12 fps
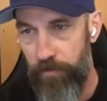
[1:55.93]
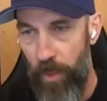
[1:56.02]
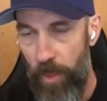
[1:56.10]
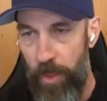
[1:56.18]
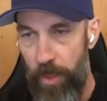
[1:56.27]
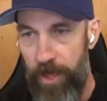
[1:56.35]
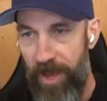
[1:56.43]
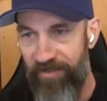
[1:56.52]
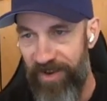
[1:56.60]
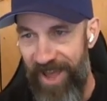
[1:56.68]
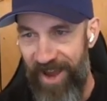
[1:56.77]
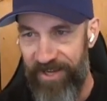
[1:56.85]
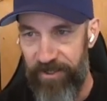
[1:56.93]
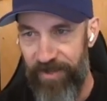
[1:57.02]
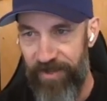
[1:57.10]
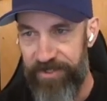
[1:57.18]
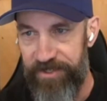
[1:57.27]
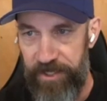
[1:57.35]
I have an active
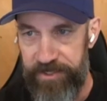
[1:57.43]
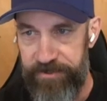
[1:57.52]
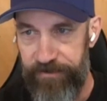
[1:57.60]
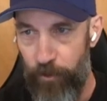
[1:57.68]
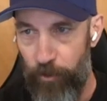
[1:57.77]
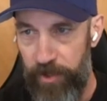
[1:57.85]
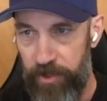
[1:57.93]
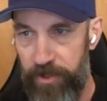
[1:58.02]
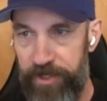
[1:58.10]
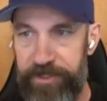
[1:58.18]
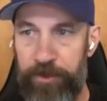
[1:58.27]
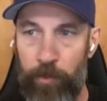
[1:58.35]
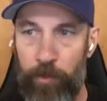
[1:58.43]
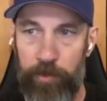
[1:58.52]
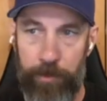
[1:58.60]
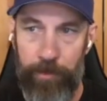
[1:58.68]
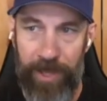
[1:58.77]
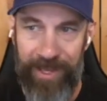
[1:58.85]
NTS for regulation,
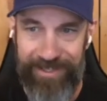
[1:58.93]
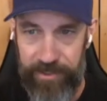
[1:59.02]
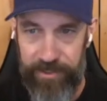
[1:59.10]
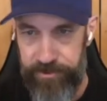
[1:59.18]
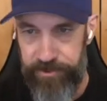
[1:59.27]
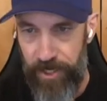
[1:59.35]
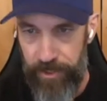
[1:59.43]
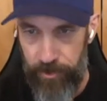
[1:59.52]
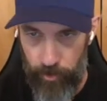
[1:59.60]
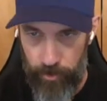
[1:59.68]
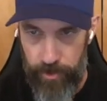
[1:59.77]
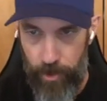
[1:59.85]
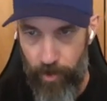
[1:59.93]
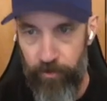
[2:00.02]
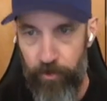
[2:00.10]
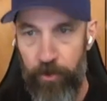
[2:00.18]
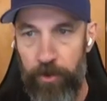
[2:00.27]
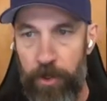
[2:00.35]
which I plan to take in January.
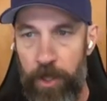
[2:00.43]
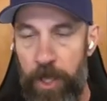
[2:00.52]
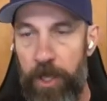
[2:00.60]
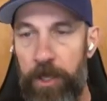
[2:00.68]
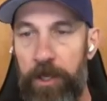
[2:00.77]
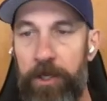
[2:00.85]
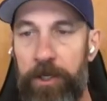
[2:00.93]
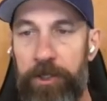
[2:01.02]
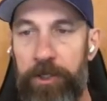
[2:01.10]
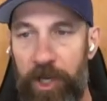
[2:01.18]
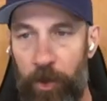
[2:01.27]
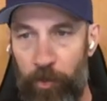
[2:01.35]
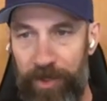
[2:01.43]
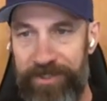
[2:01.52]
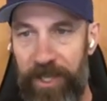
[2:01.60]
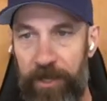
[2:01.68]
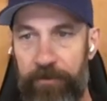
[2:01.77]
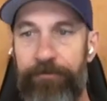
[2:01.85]
However, should I
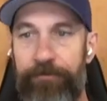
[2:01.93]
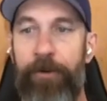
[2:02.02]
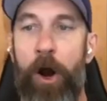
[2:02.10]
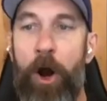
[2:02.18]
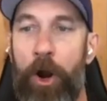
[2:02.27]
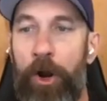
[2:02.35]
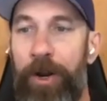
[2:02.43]
retake FAR